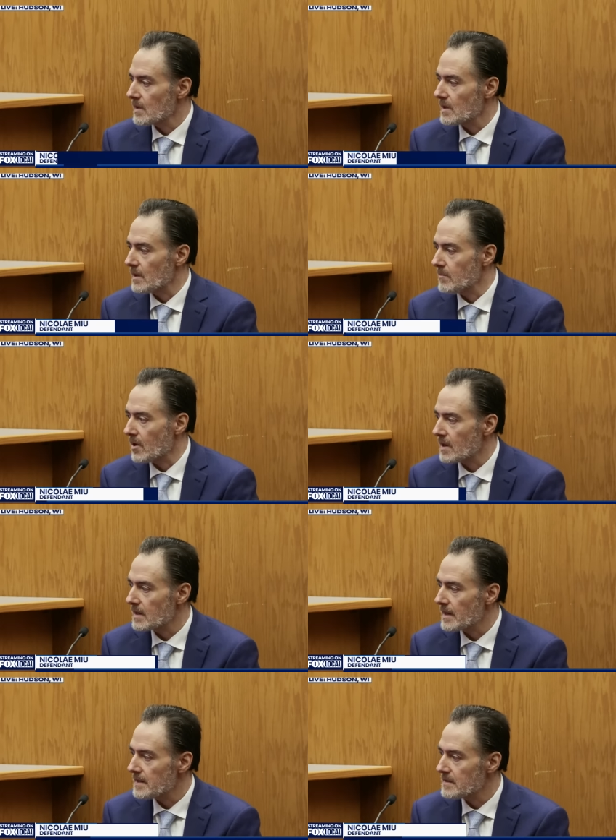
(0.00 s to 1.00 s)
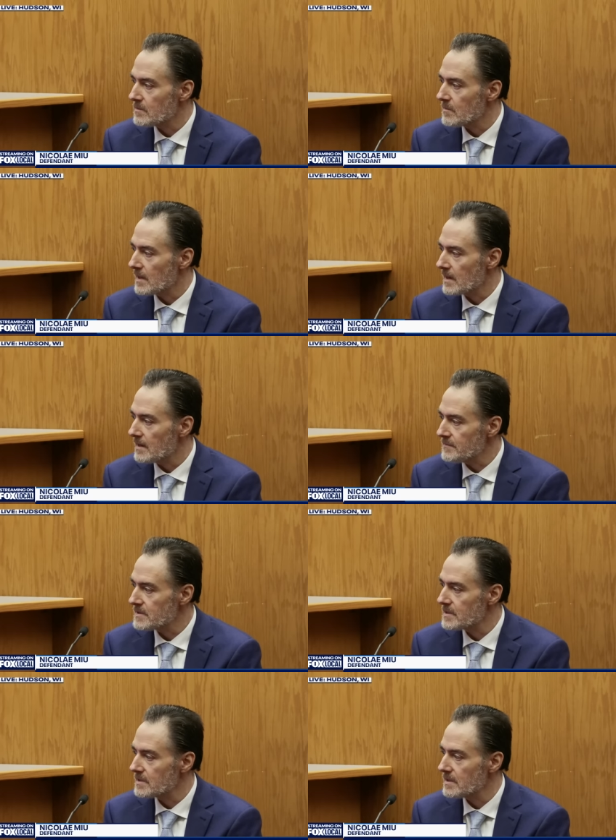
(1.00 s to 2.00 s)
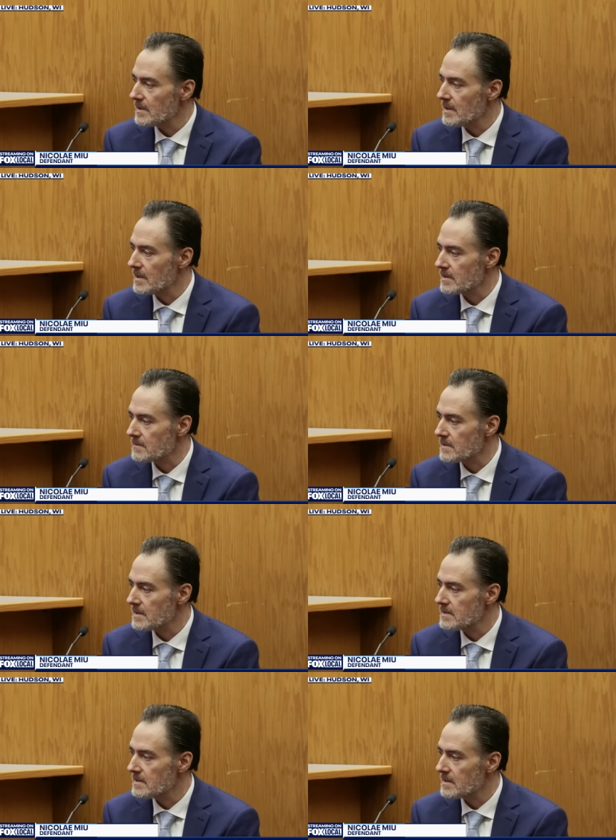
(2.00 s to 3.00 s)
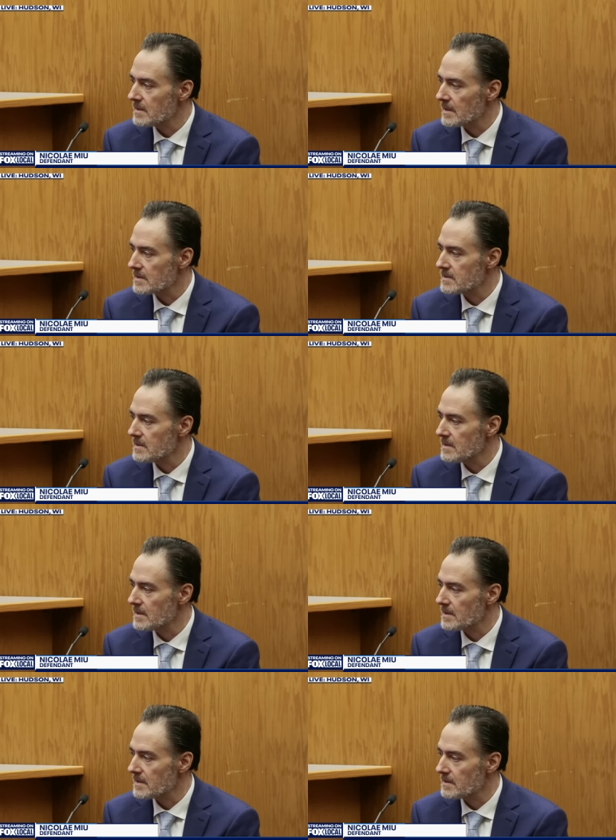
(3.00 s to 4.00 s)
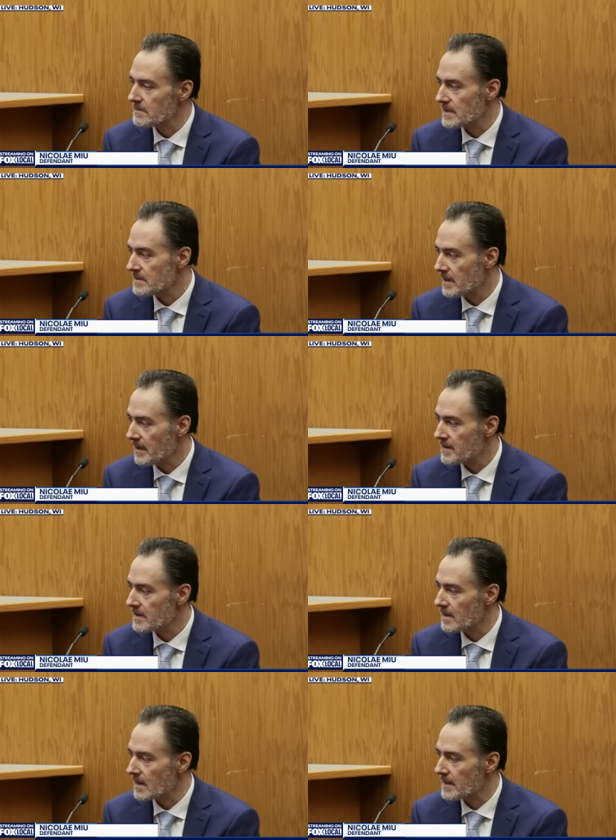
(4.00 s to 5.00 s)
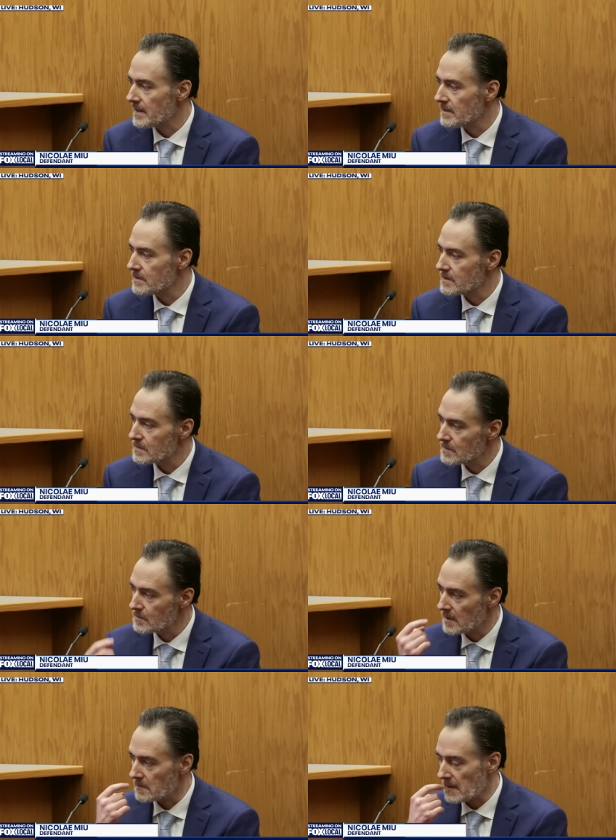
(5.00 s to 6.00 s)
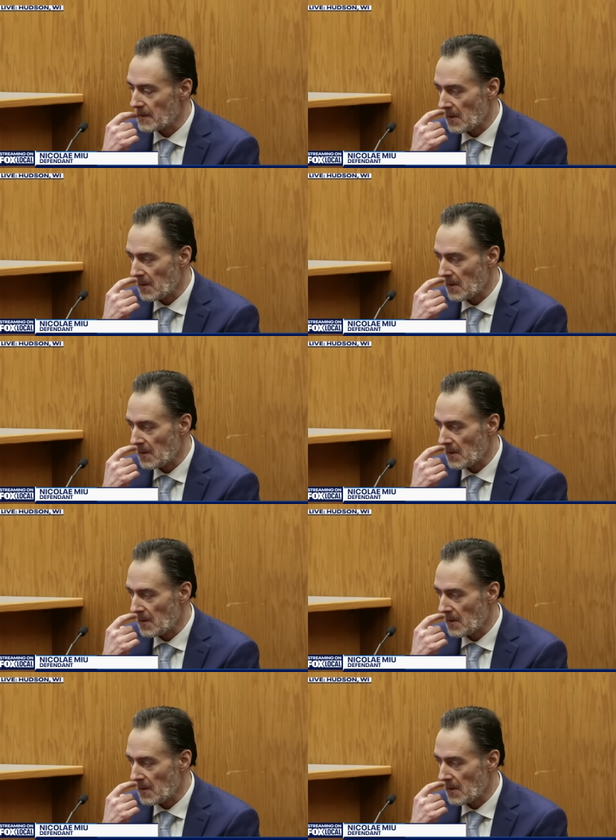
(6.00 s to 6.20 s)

A blonde lady to my left and a red head, uh, a red hair lady to my right.